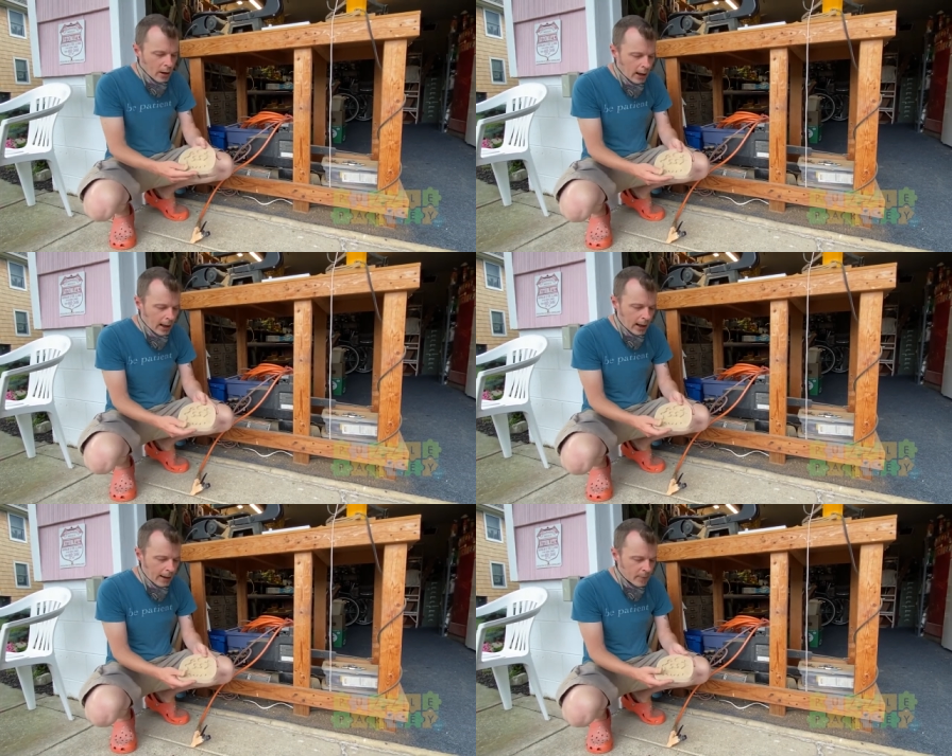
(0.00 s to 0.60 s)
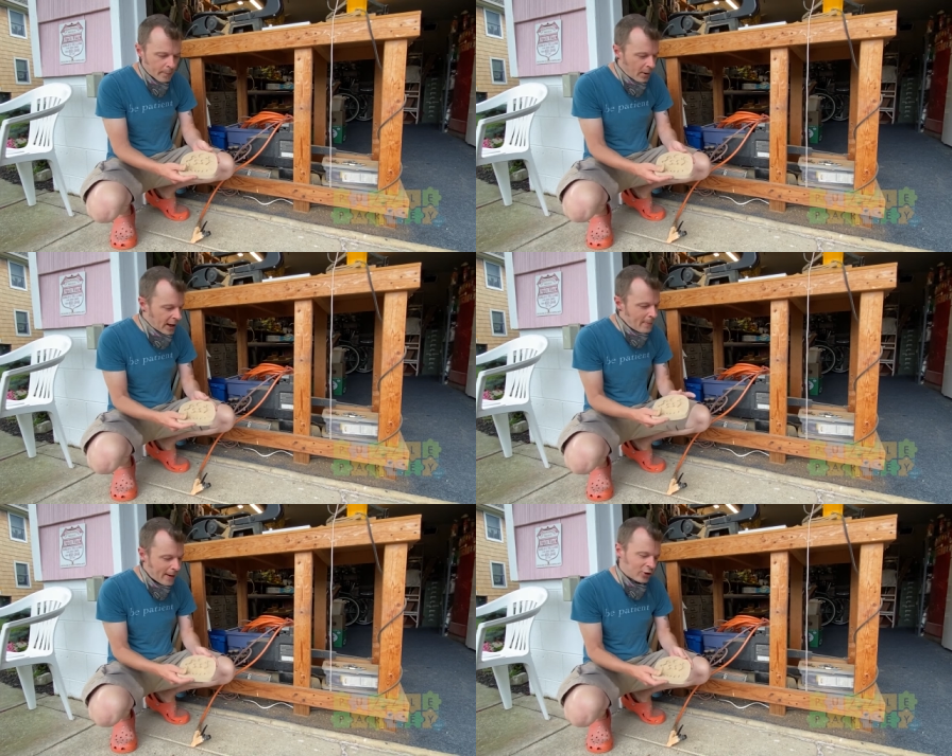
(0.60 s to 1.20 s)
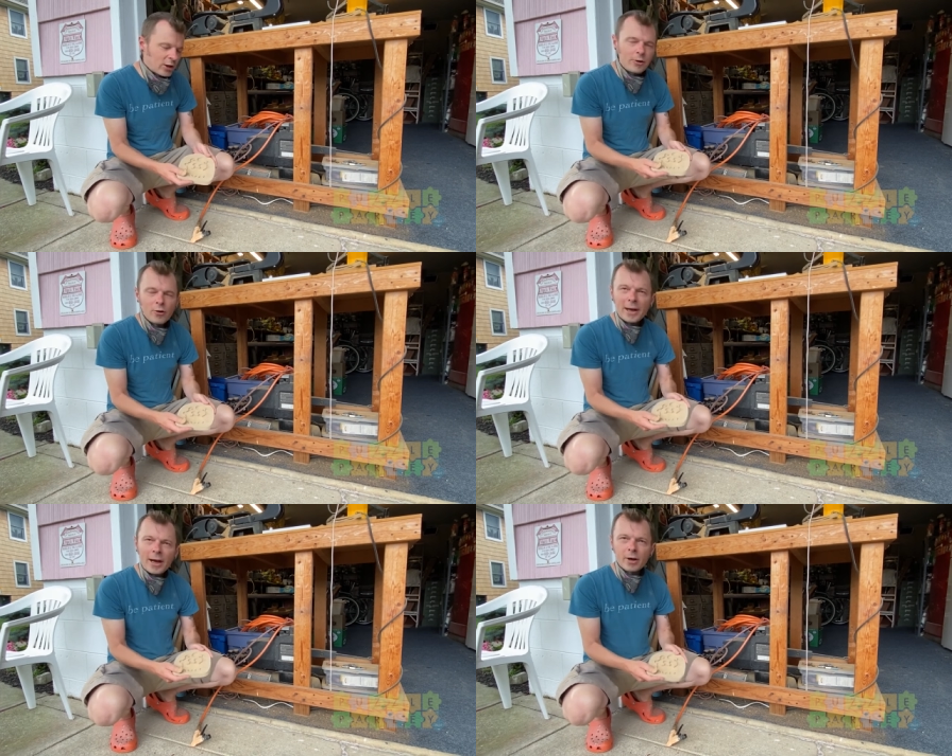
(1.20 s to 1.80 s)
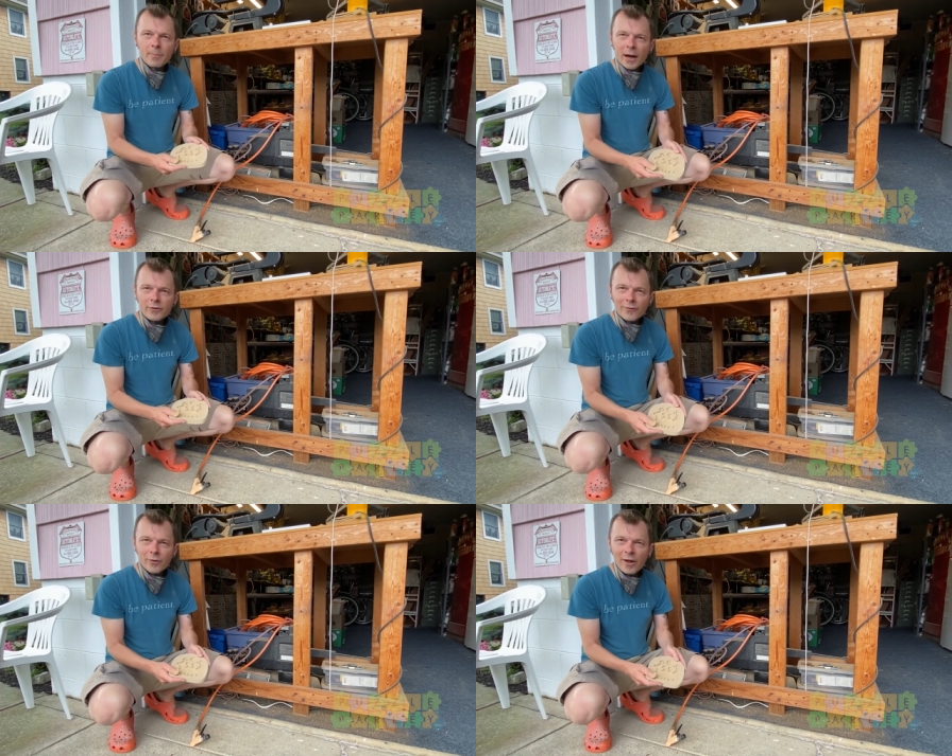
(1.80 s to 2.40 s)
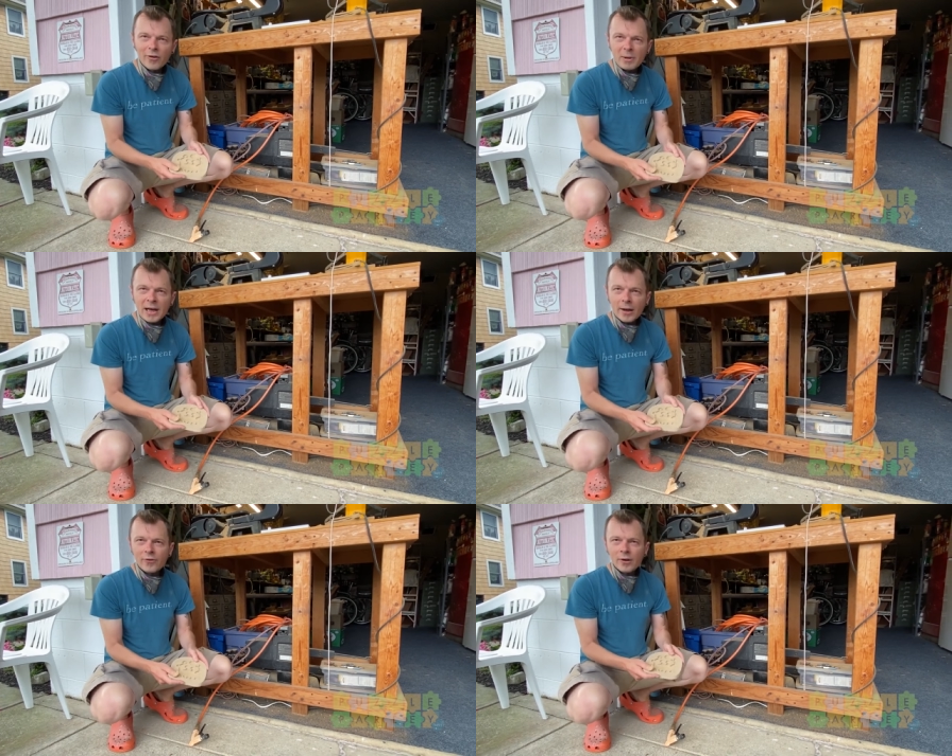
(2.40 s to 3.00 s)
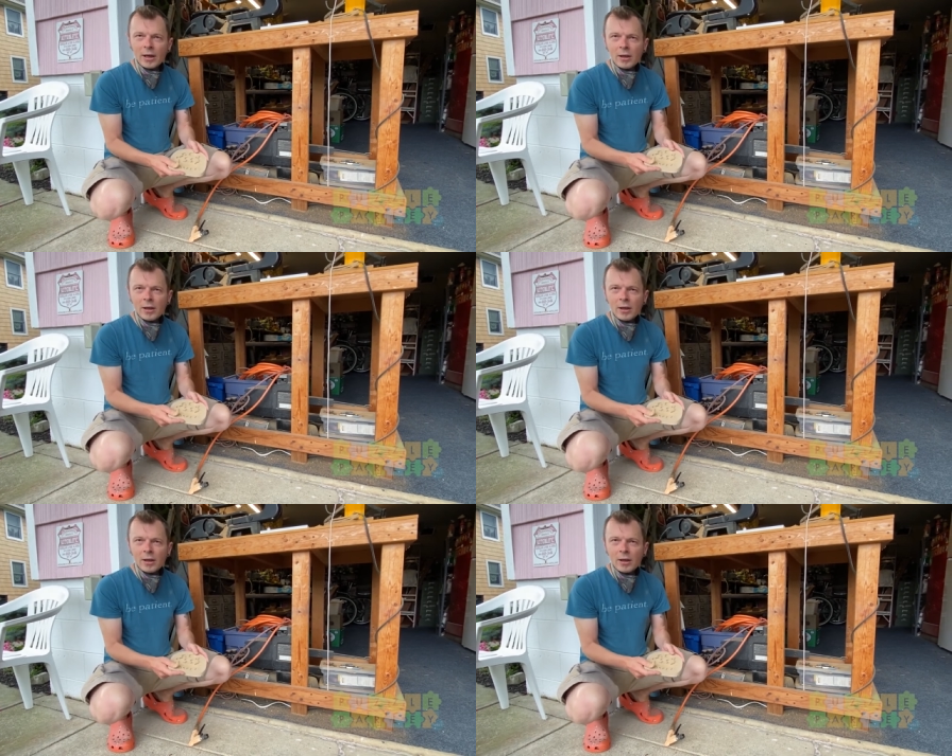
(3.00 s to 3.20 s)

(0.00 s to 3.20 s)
um, but I'm actually gonna use my air compressor for this because